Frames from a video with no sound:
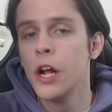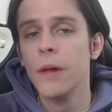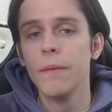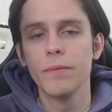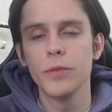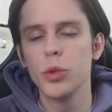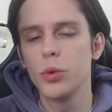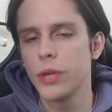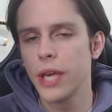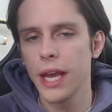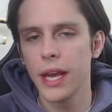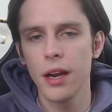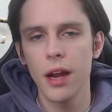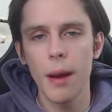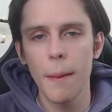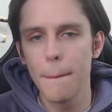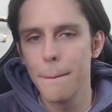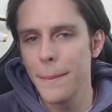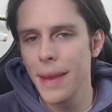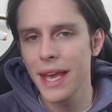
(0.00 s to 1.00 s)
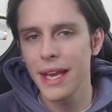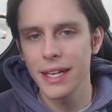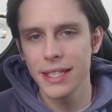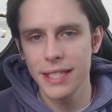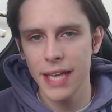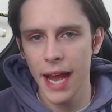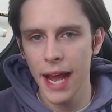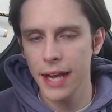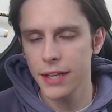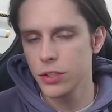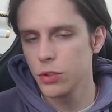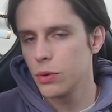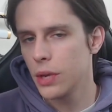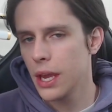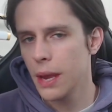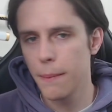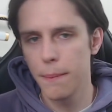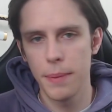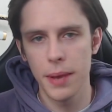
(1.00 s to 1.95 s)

you cannot make attacks, you can't